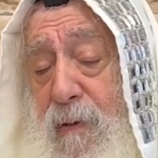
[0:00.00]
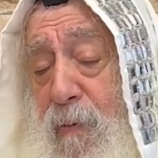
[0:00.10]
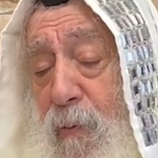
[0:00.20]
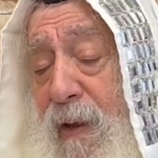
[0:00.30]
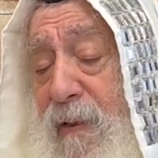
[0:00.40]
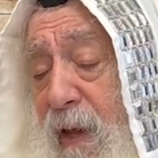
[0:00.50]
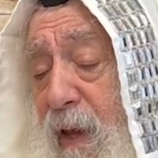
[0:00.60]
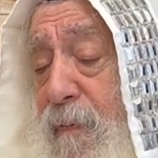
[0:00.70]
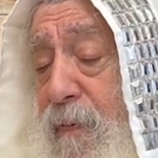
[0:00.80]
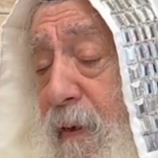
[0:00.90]
one day
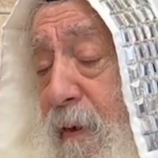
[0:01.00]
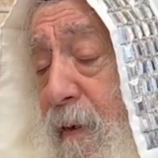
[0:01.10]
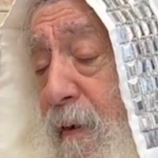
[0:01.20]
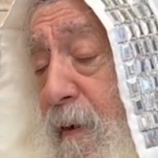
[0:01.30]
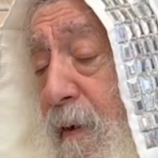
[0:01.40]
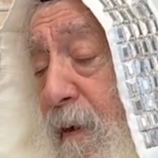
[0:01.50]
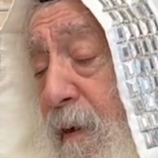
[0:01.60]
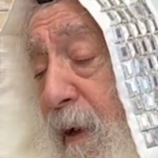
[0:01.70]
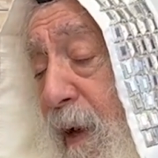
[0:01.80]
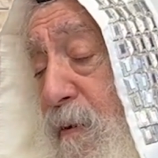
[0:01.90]
after,
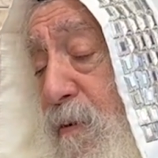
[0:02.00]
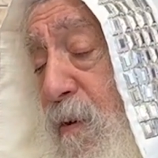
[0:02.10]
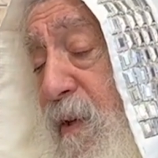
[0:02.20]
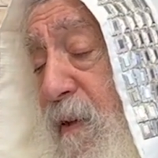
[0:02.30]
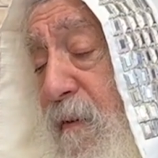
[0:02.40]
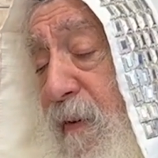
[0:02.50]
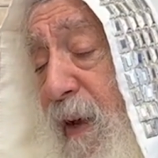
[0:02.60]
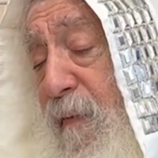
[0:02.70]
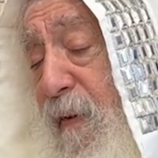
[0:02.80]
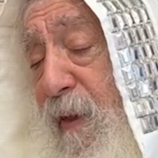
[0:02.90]
I saw that
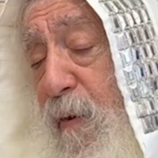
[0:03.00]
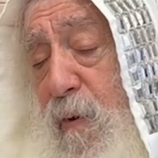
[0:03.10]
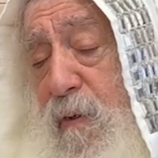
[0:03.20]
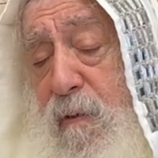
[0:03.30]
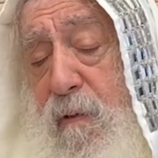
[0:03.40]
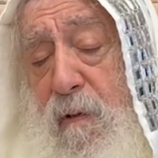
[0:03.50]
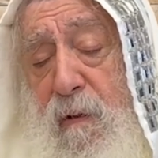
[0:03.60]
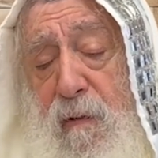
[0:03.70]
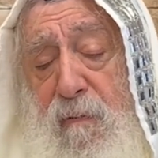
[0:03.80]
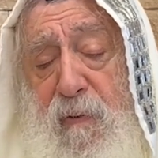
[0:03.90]
everything was
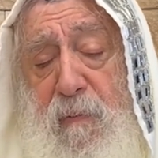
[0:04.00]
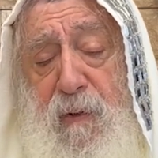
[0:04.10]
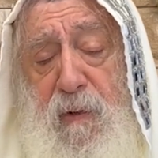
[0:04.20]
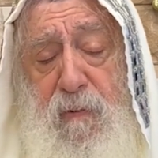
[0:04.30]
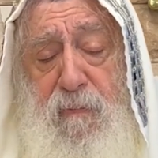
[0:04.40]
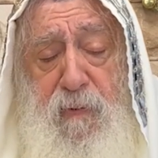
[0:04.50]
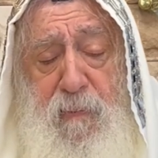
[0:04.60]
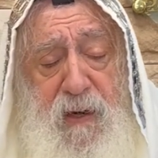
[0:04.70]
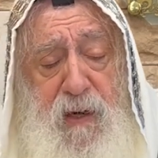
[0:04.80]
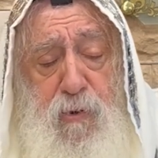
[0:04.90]
from
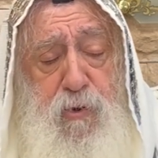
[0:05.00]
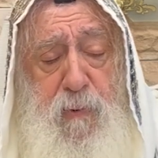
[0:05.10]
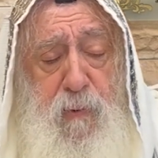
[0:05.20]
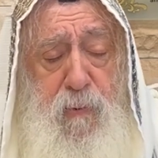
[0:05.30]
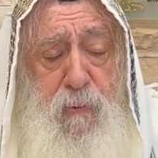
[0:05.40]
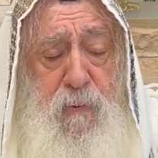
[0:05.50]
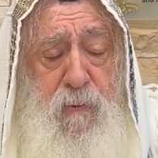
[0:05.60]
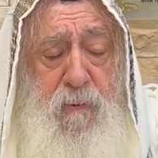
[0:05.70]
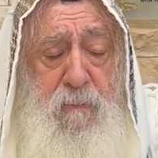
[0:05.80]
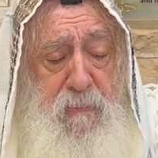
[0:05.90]
HaKadosh Baruch Hu.
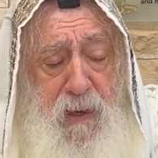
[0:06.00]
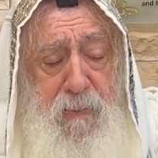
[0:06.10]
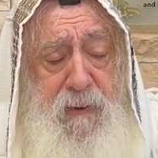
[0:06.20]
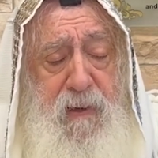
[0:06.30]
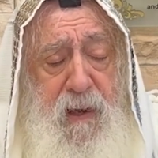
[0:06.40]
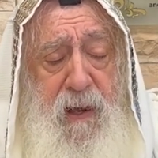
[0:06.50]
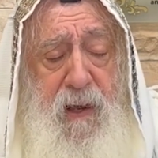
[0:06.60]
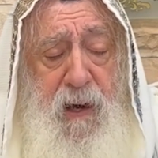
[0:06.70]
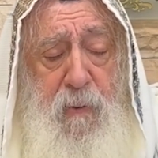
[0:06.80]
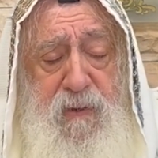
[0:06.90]
Be'emet,
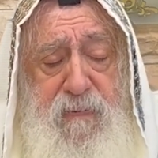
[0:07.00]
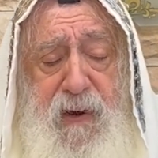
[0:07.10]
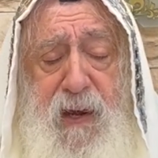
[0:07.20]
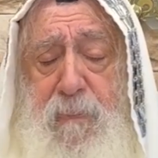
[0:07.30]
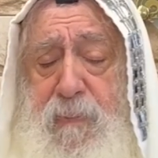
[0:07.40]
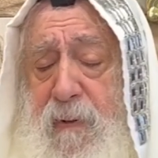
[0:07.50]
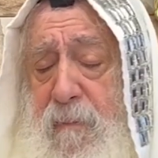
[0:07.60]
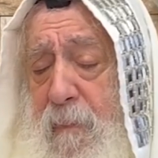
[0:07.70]
I was very happy.